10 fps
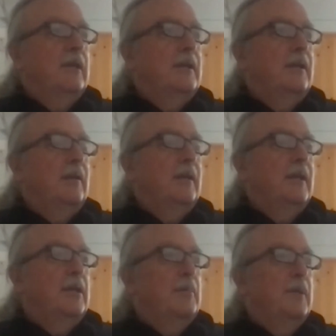nearly
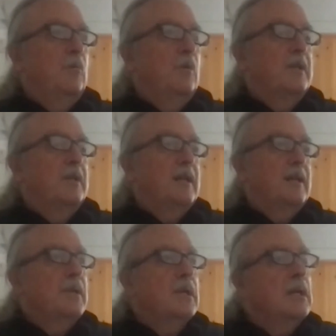killed me one
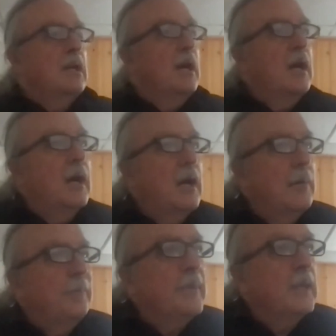time.
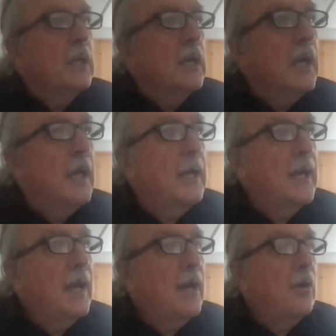And
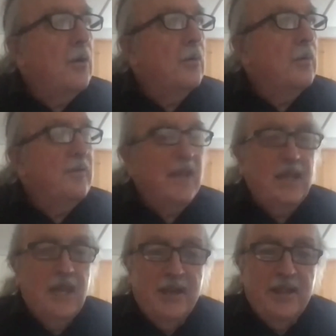now we've
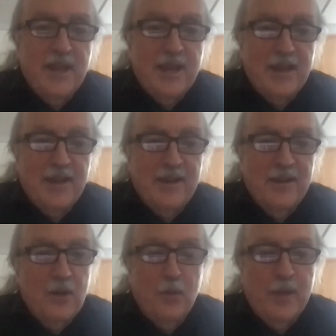had none of that.
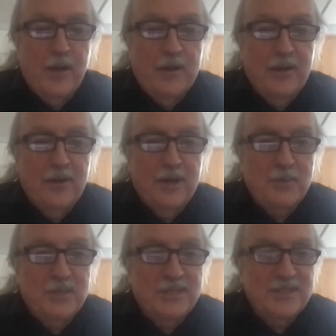No power
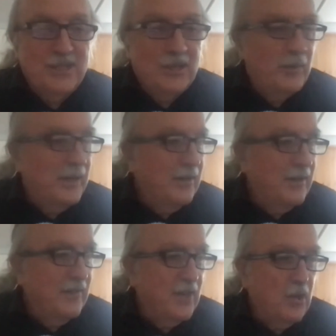interruptions. We don't
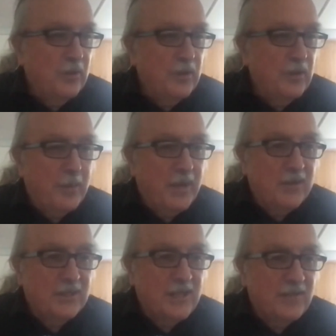even know the
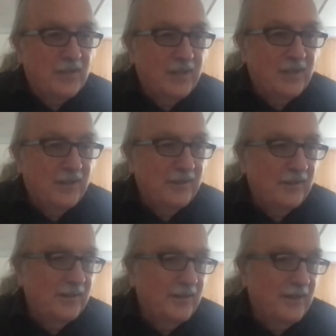power's off until
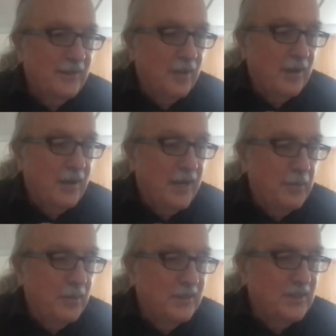our
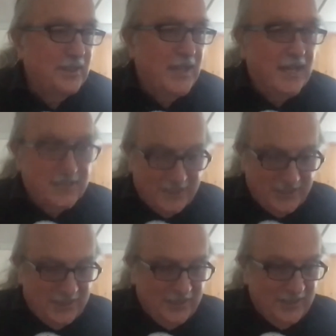neighbors text
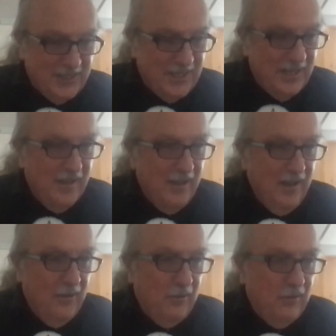us and say,
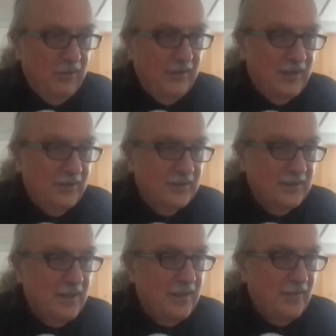whoa, that was
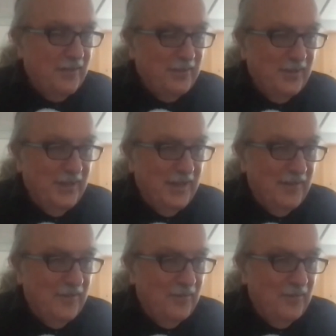awful. We didn't have,